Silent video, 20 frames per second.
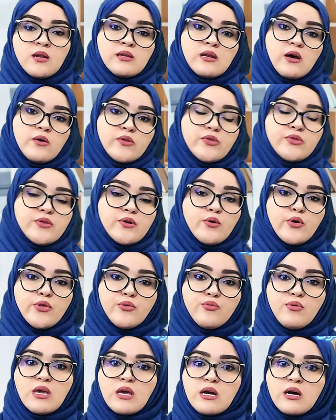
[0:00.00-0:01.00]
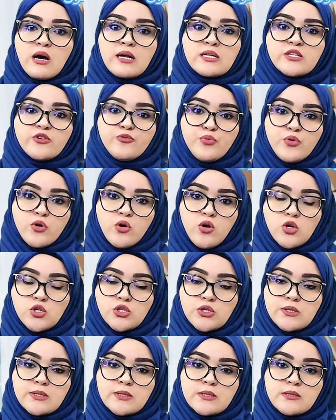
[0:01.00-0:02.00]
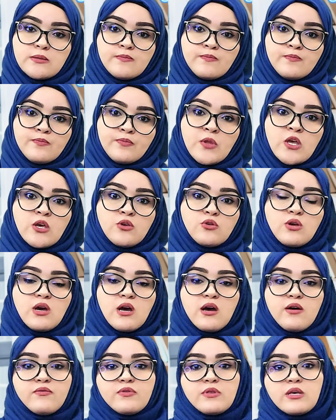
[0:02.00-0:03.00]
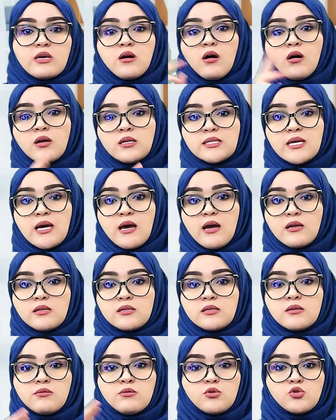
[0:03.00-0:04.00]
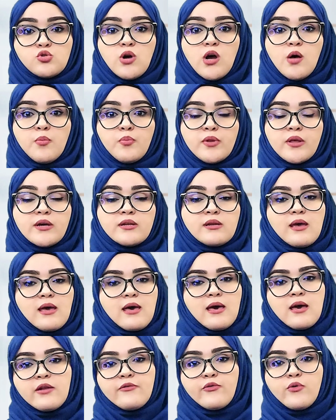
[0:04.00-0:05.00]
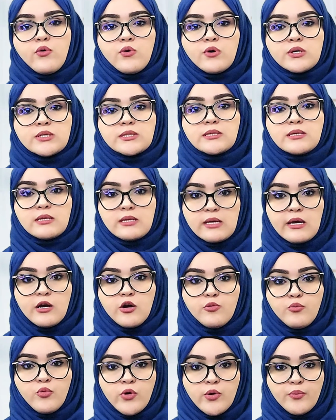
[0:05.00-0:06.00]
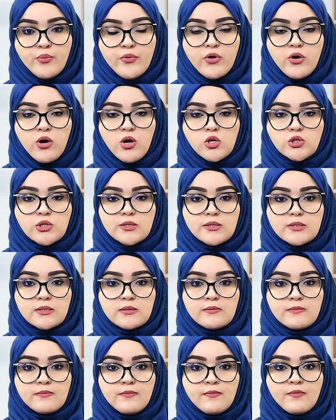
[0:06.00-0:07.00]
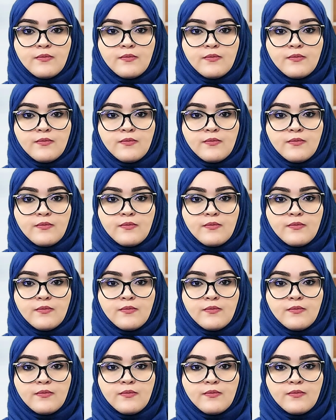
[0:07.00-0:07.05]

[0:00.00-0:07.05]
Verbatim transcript: Now that there are three kinds of precautions. You have the contact, droplet, and of course, the airborne precautions.